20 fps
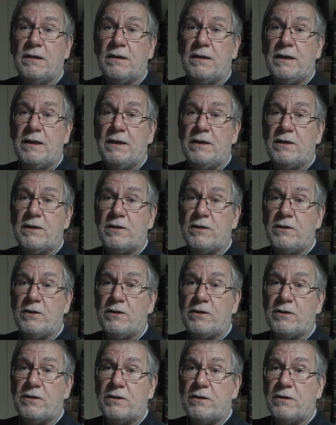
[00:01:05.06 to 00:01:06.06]

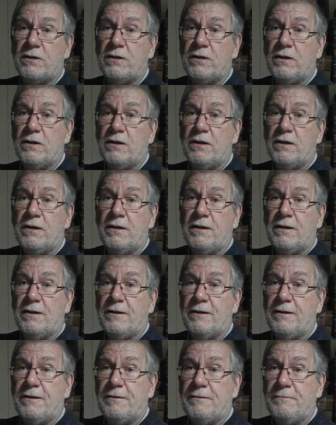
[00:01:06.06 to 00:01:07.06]
insert.
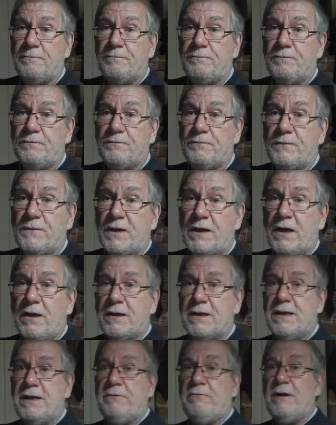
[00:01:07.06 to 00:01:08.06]
You don't
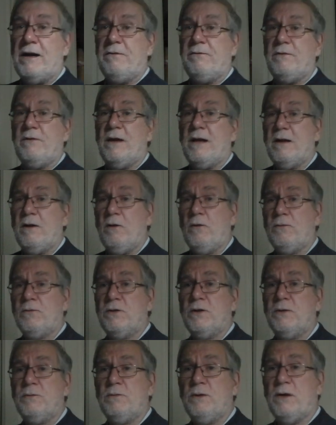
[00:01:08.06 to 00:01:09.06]
see it around that
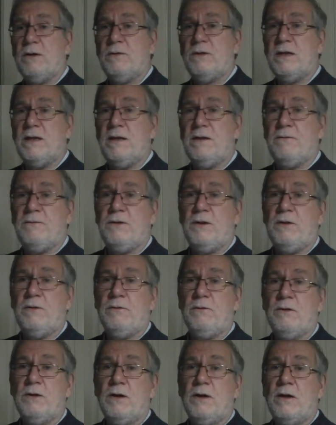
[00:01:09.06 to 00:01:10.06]
often, but I've seen a few
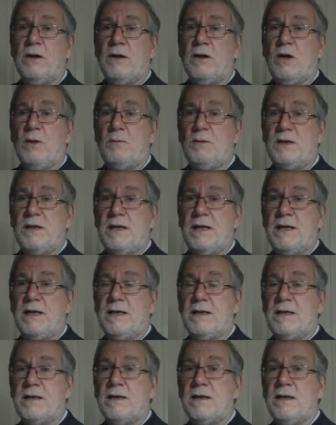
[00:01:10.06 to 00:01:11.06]
copies of
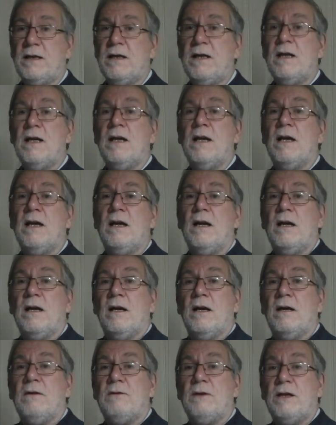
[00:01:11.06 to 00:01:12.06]
this
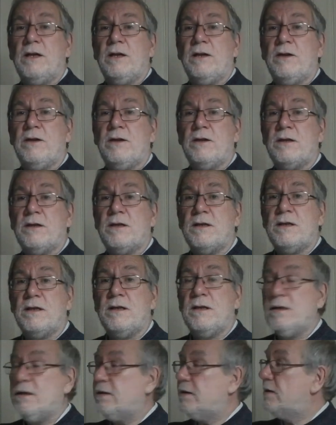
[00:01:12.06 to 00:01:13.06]
over the years,
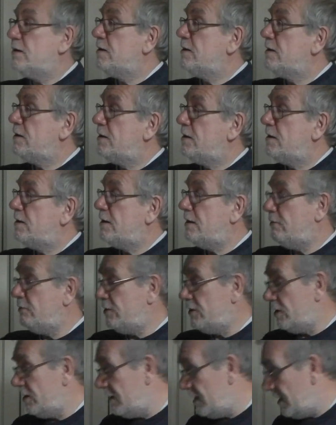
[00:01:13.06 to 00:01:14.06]
and that was just an